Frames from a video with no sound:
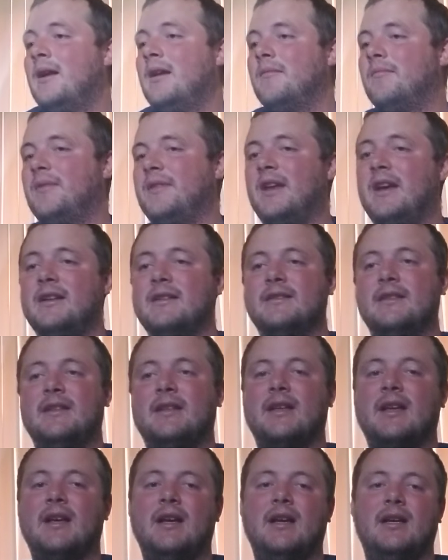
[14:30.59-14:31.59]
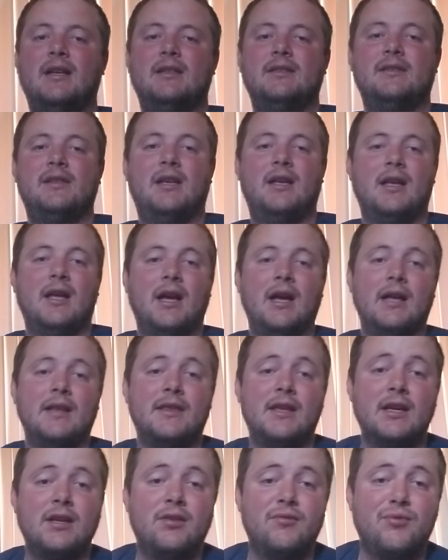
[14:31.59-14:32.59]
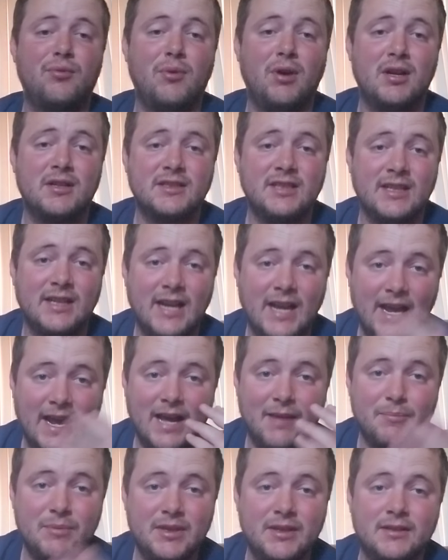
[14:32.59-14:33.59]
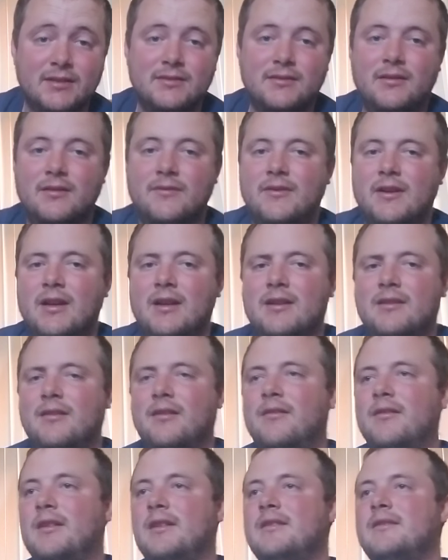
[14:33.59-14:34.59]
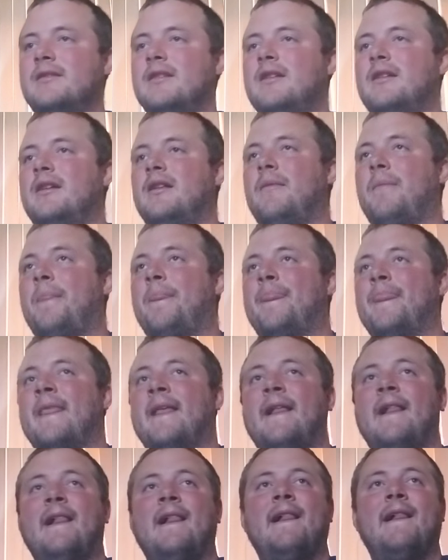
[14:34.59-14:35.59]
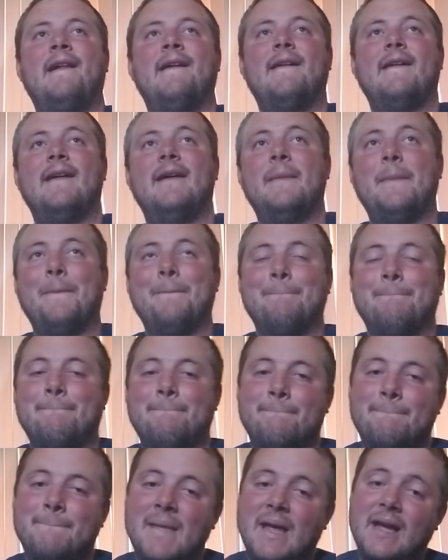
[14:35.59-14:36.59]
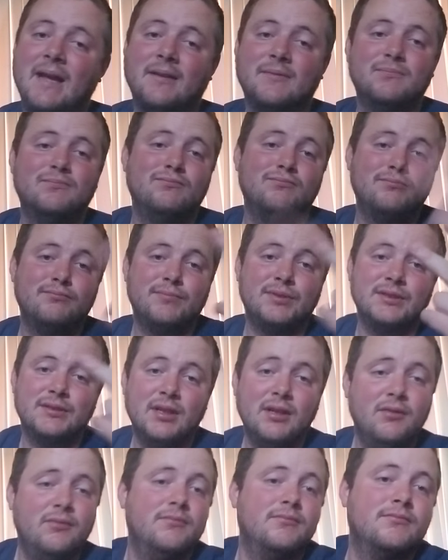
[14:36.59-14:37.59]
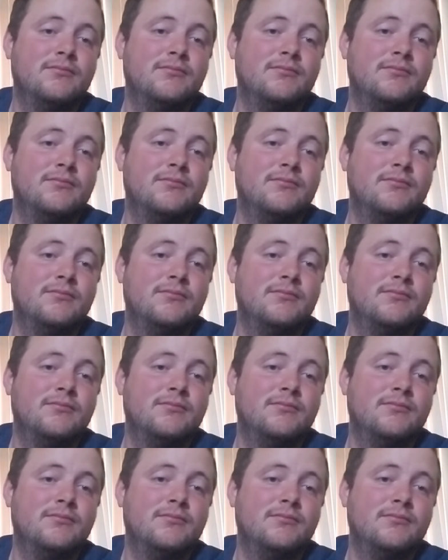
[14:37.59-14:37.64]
But that is it, guys. Thank you for watching. Happy Easter if I hadn't already said it. And peace out.